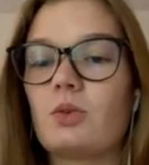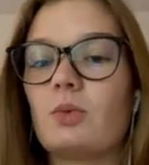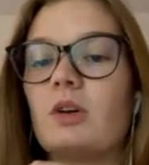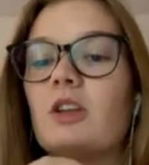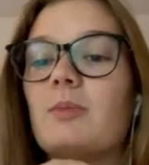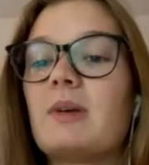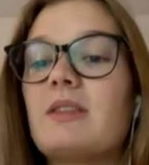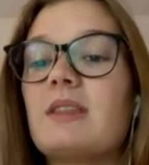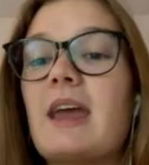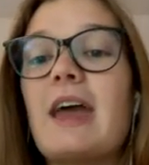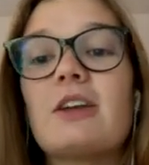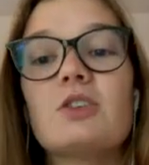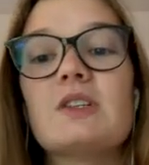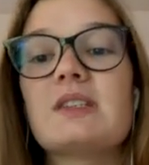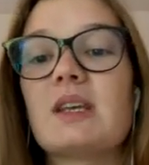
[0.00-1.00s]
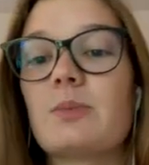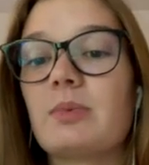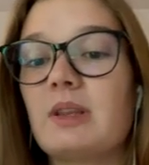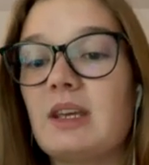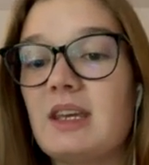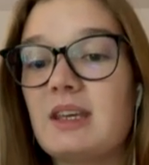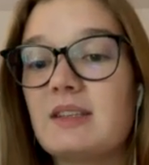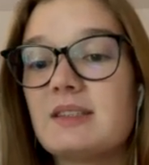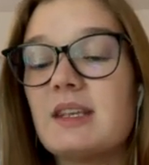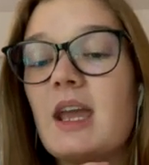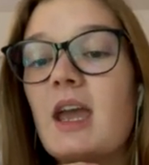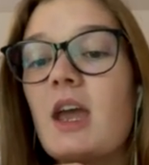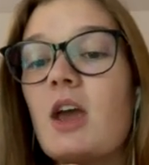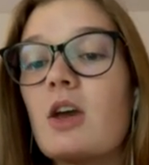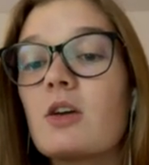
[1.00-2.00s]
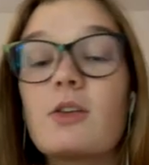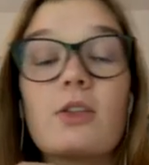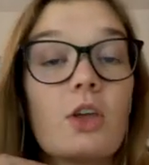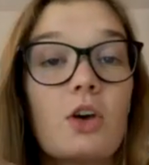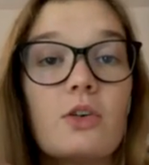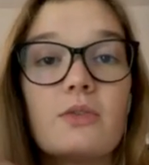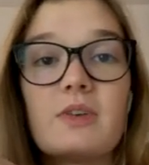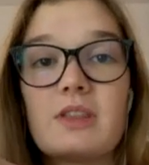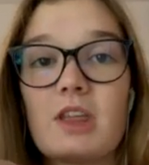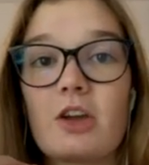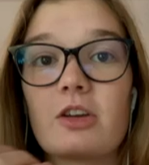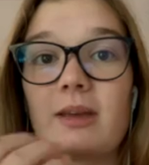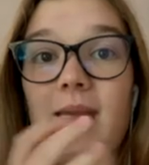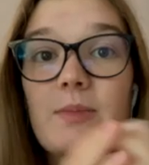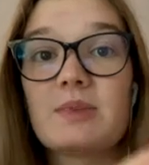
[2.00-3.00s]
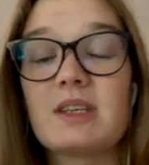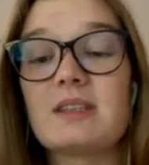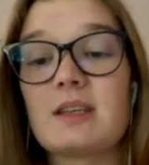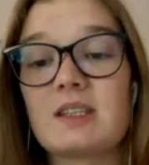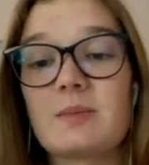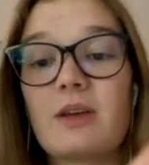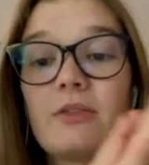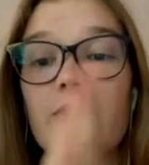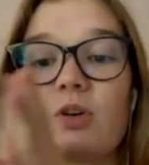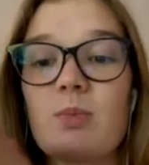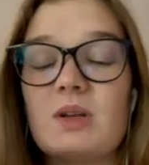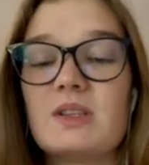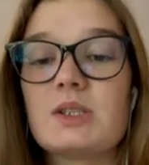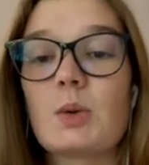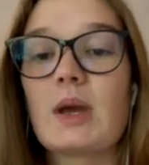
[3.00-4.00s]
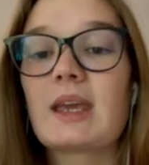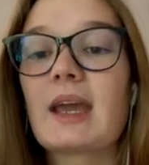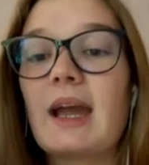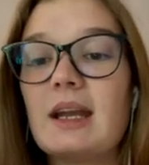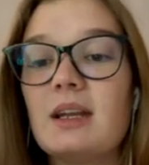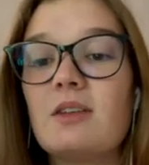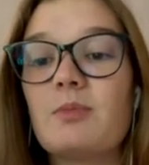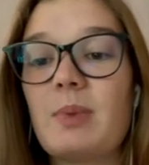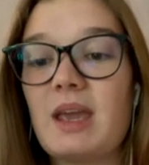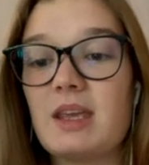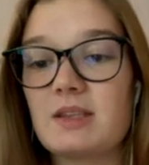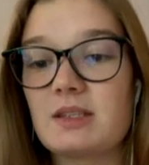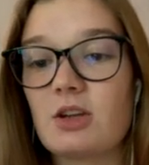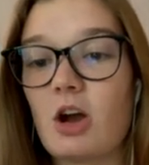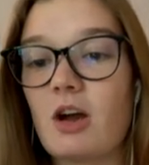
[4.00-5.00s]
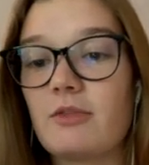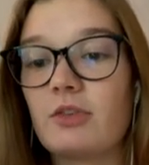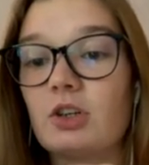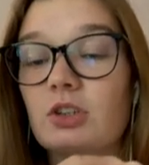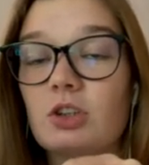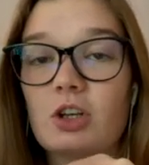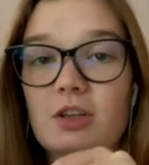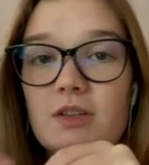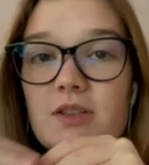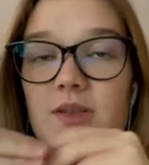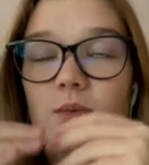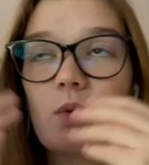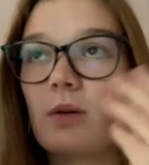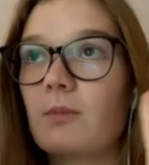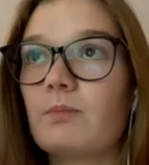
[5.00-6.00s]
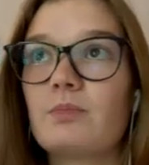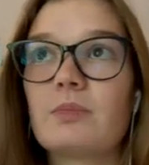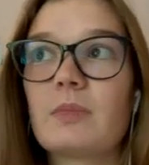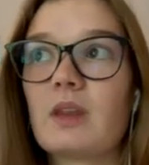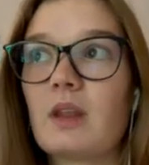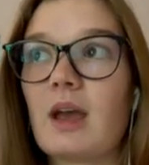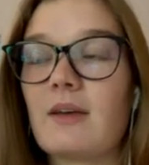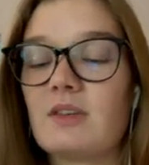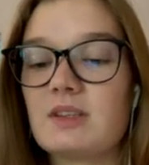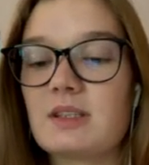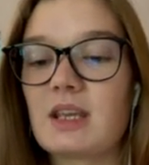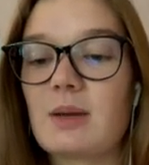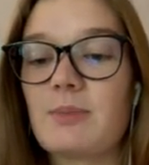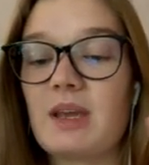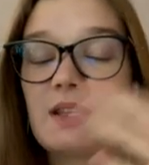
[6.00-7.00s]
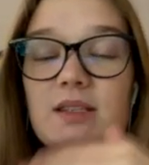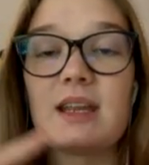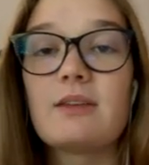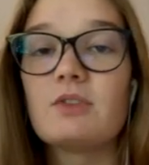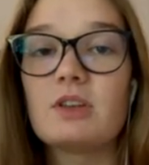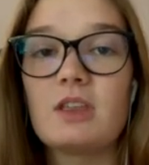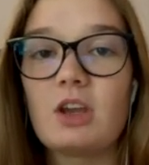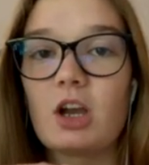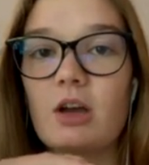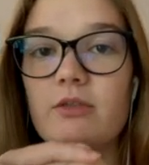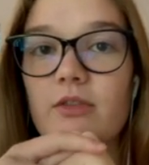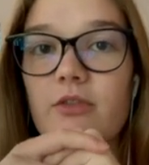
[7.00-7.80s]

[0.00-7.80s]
world, but the actress that plays Clove in Hunger Games is Isabel. So I kind of based off her looks. Well, obviously I based everything off of